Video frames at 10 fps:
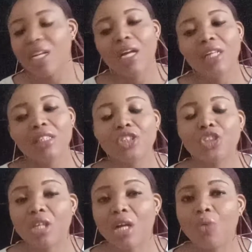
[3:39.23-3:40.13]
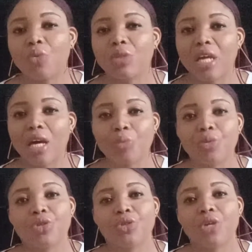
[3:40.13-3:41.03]
The journal would help
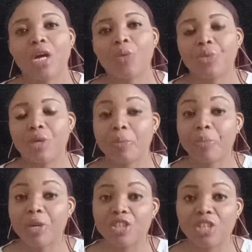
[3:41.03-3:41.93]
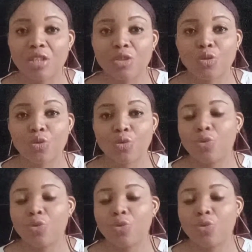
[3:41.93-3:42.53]
a patient to